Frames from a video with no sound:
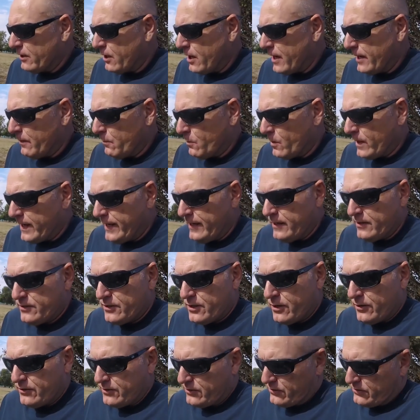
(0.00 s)
lightweight,
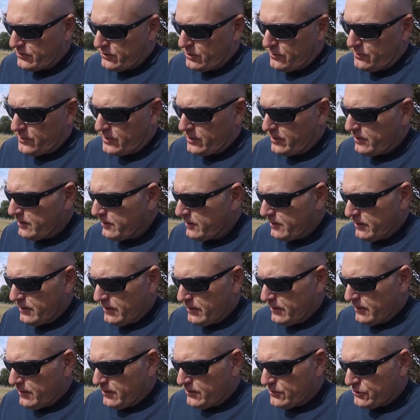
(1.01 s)
so it's a super
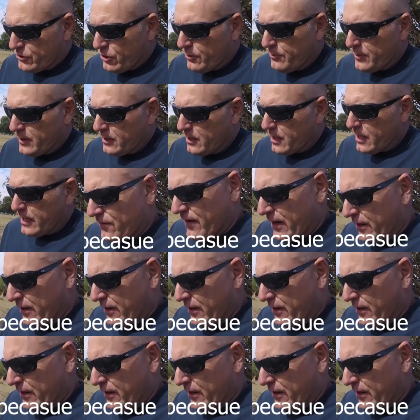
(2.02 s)
light.